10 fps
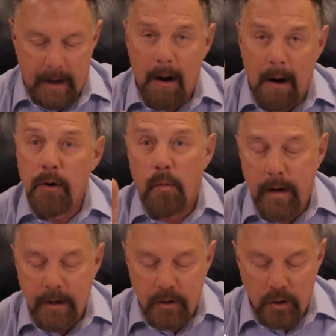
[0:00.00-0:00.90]
I want to
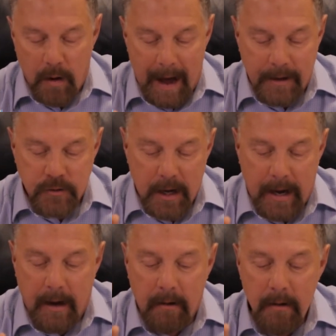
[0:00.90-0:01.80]
read to you
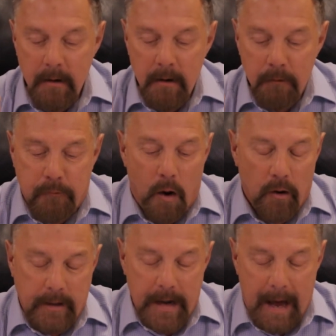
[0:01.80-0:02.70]
Isaiah
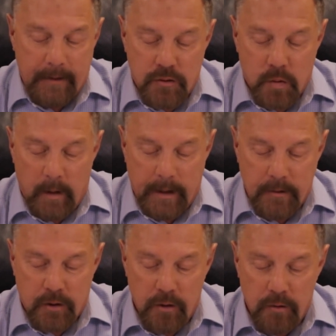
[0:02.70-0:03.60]
49
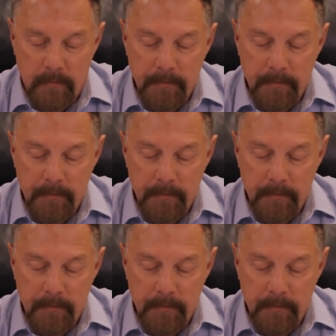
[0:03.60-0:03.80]
22.